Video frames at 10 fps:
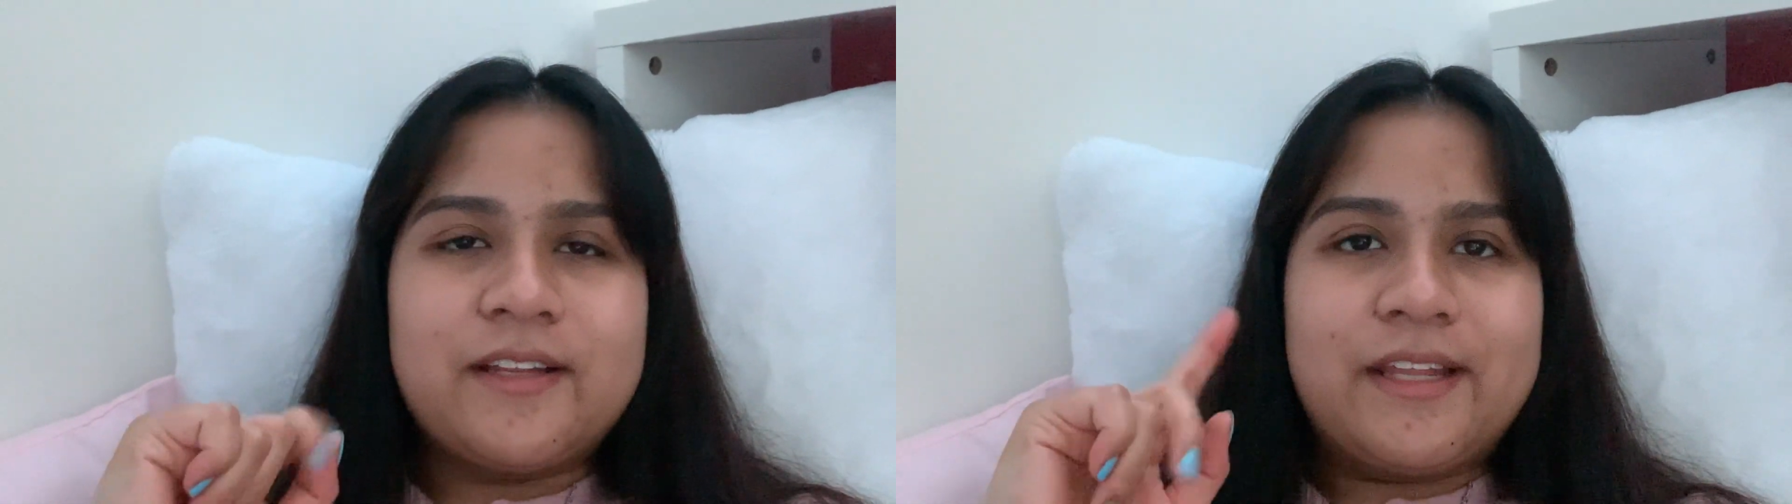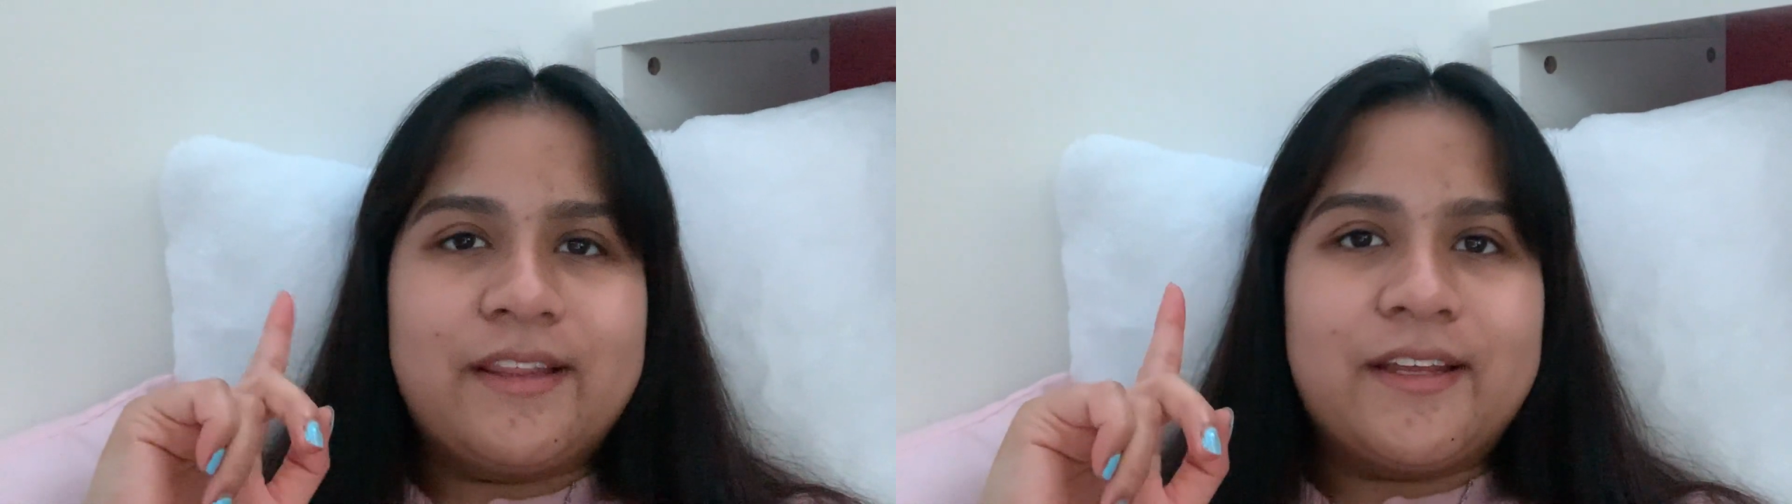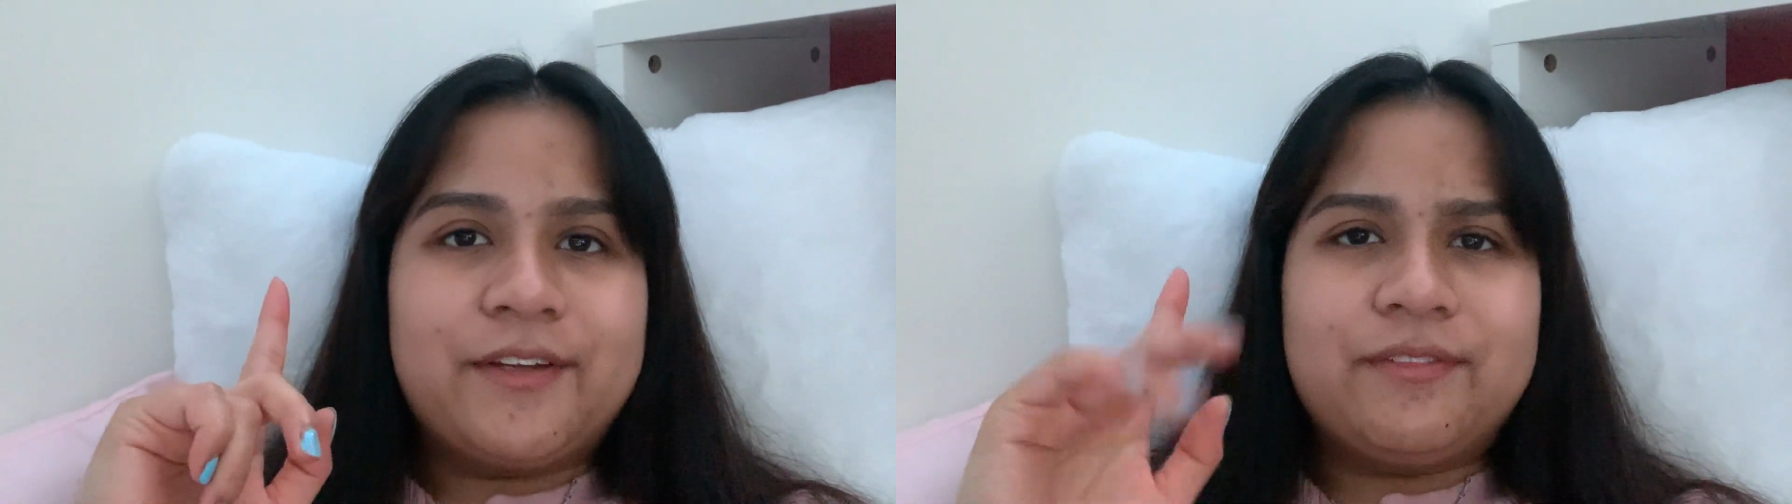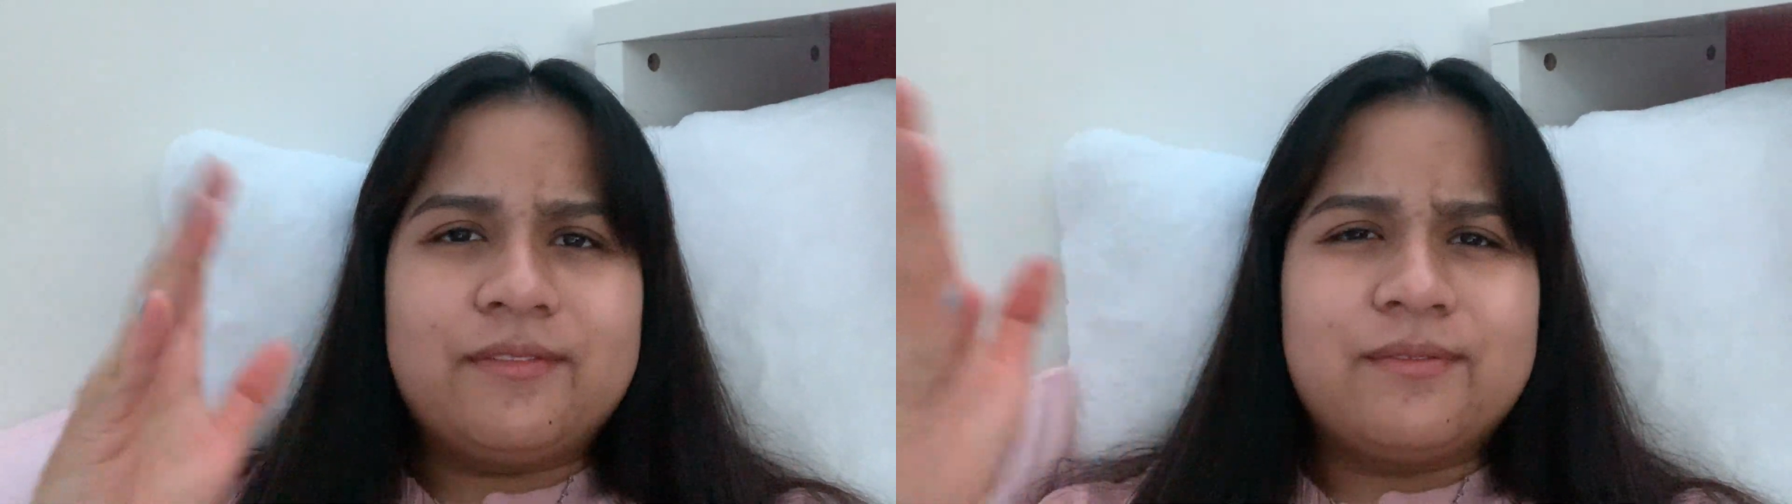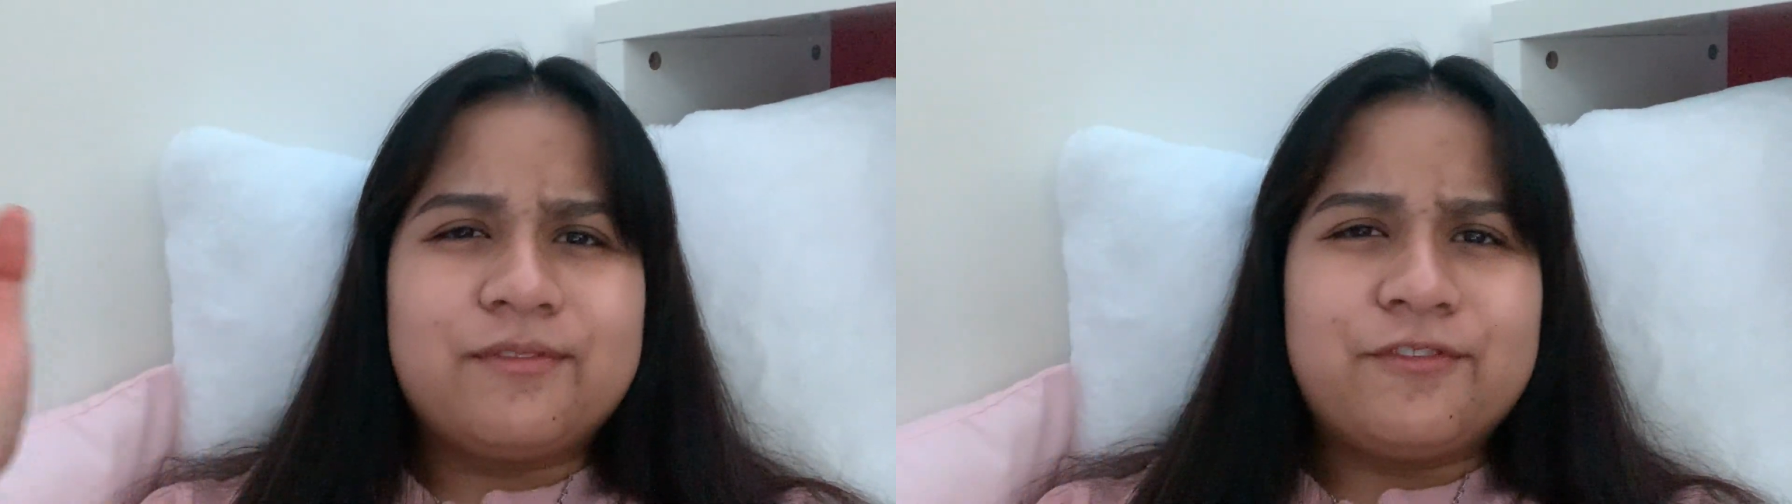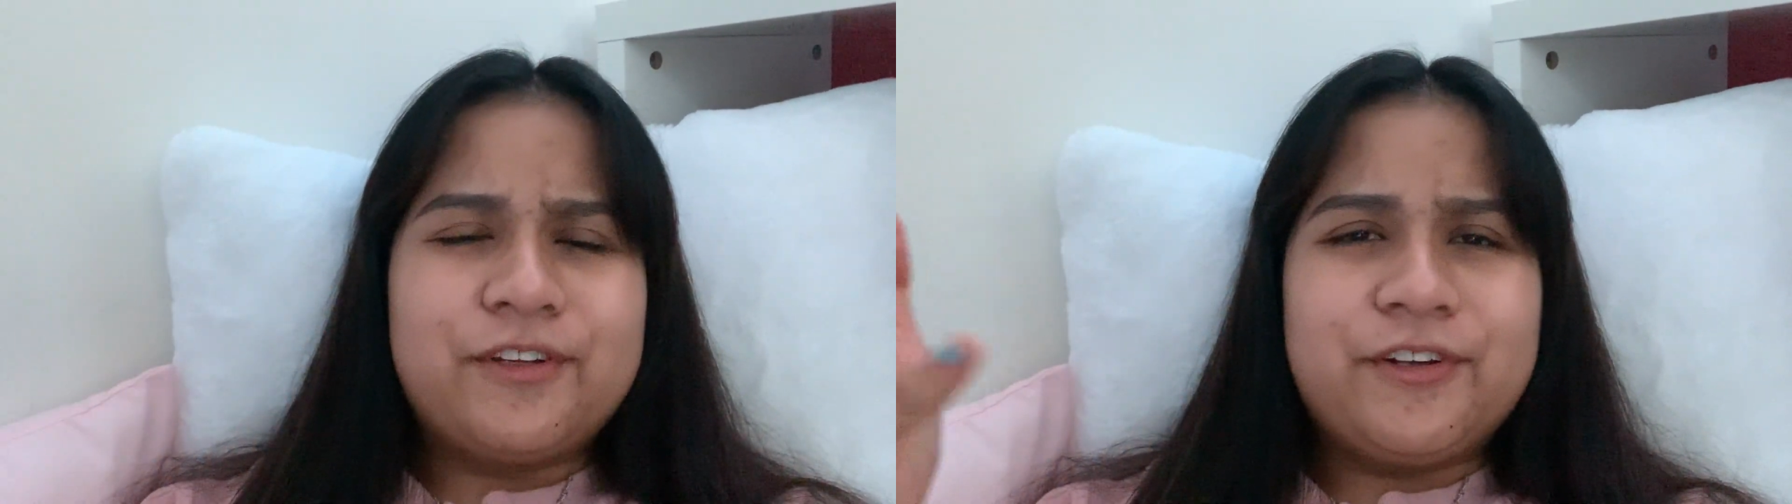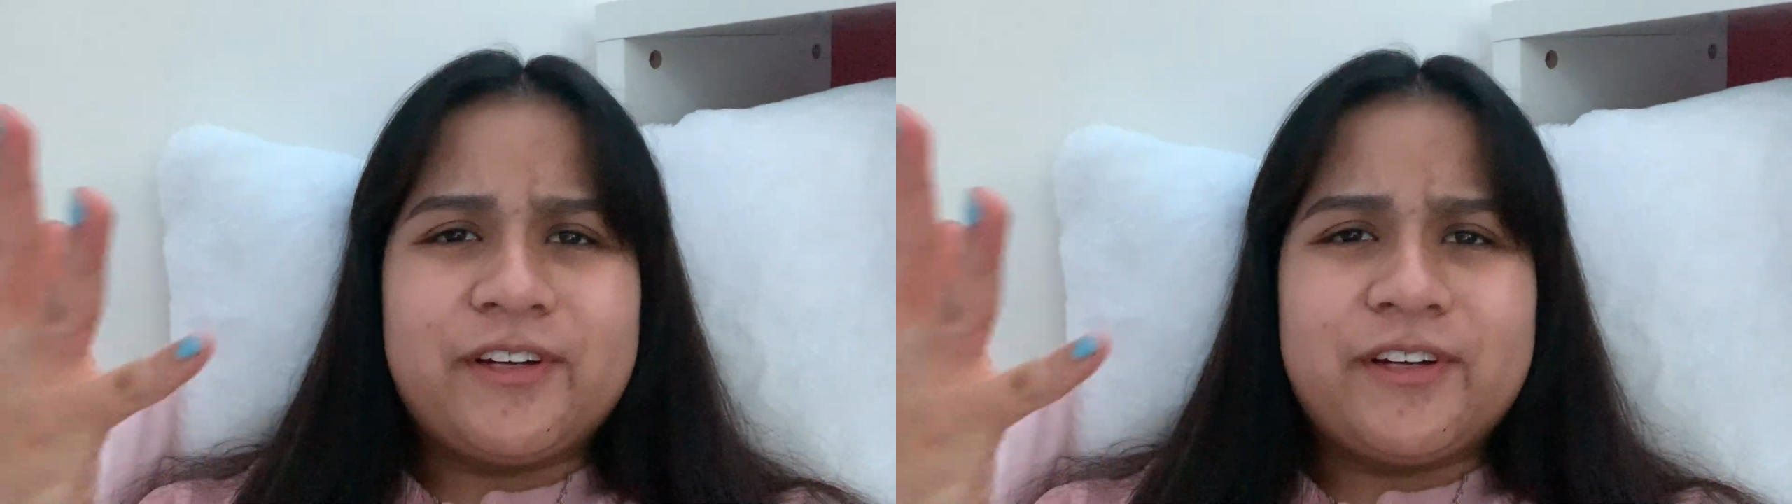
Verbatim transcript: and then figure